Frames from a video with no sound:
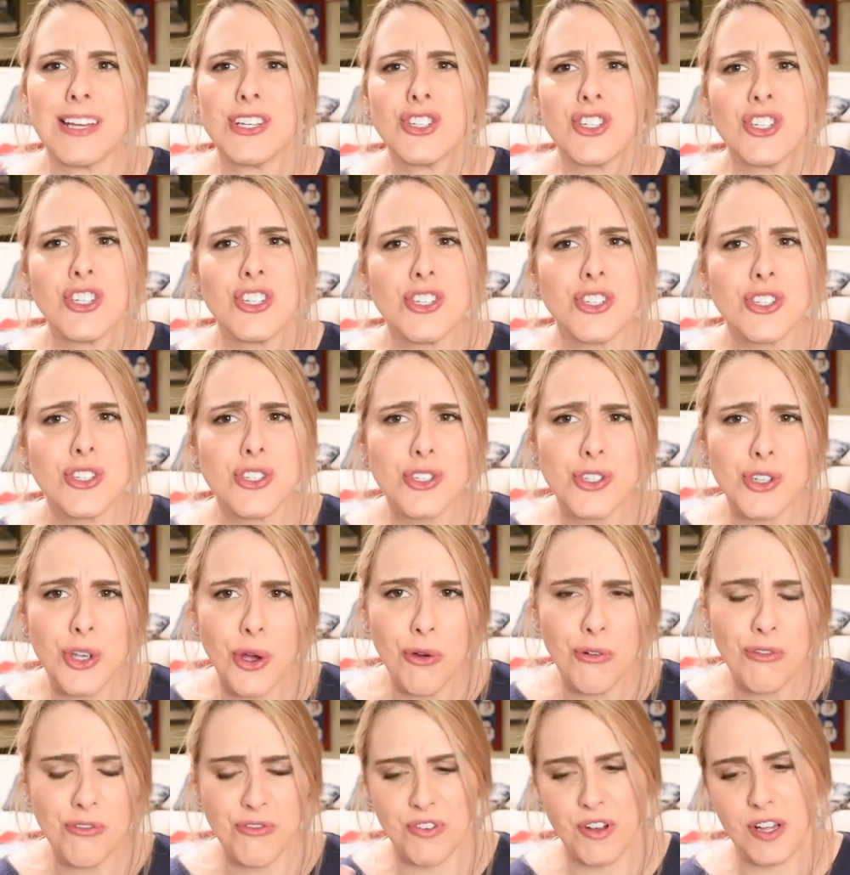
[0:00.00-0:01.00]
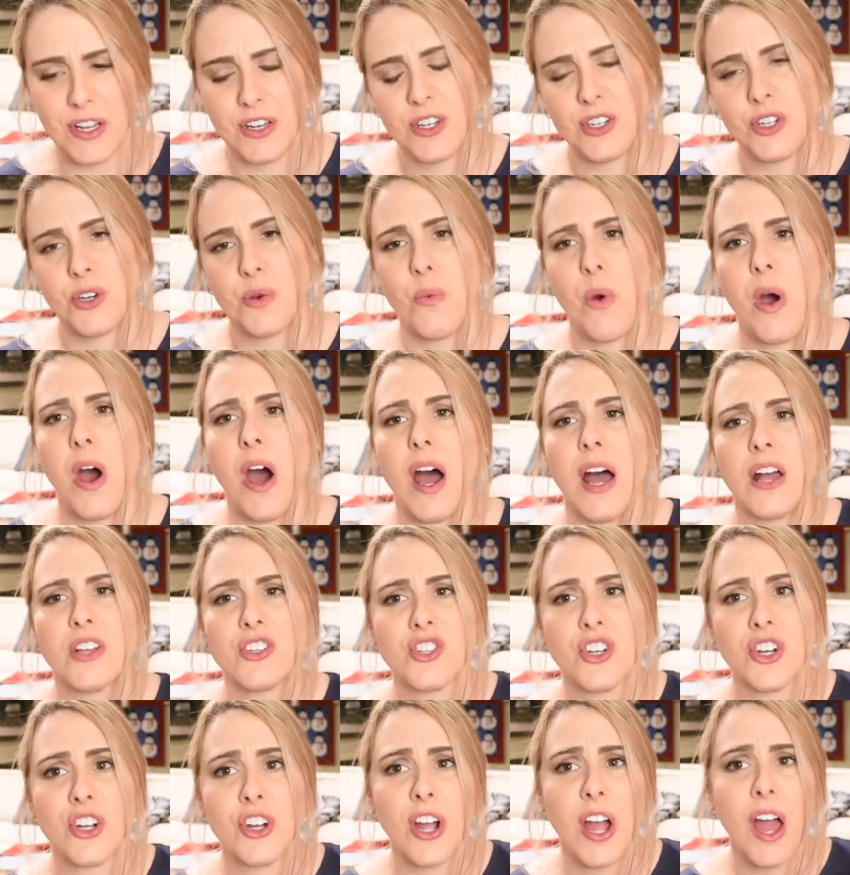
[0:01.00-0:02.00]
She's so fun to watch.
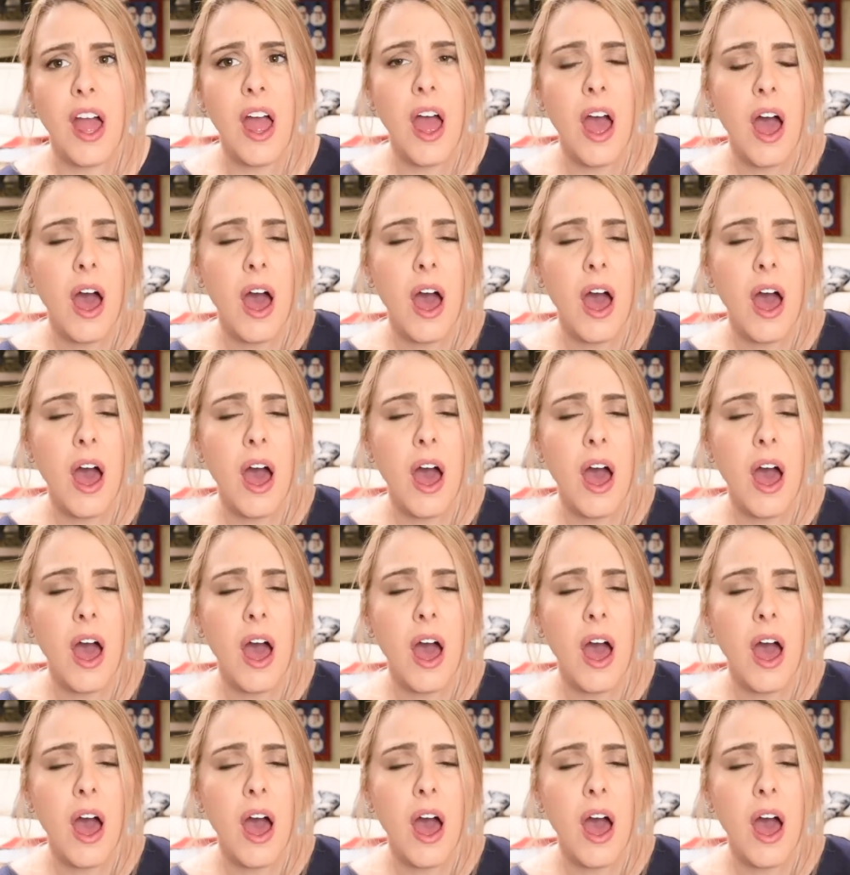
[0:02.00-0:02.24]
Her